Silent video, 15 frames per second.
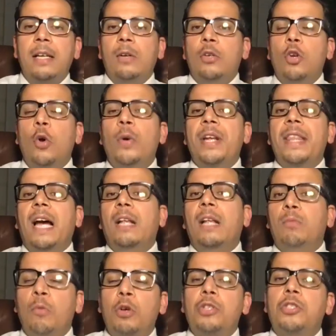knowing
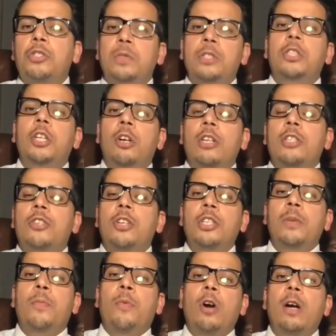that most general surgery
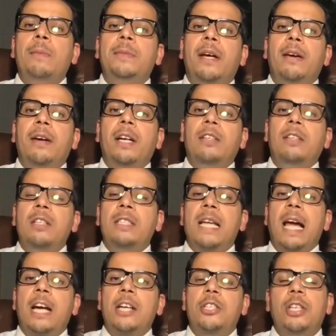program directors
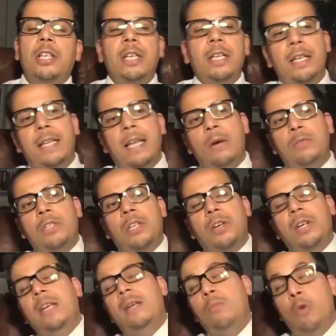actually now
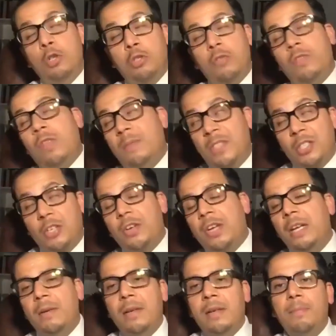most of them
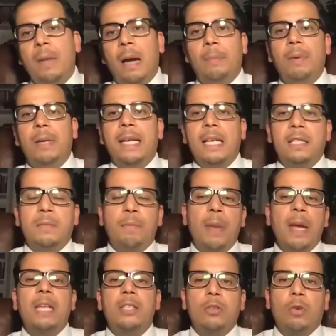screen applicants
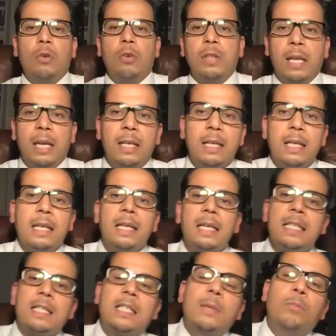based on the
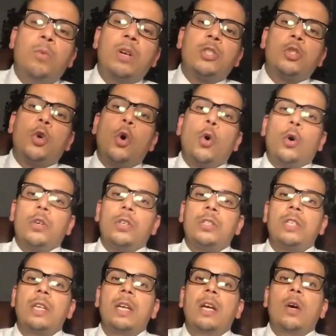step 1 scores?
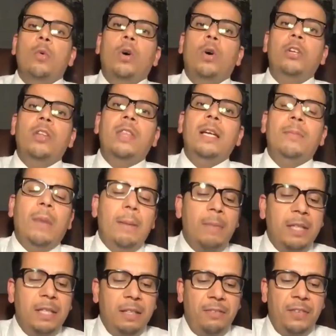What do you think,
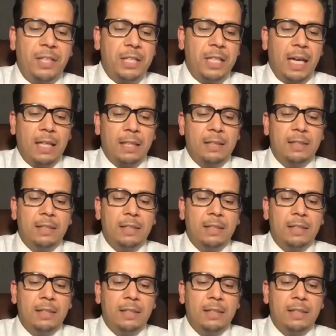Mohammed Al-Fishat?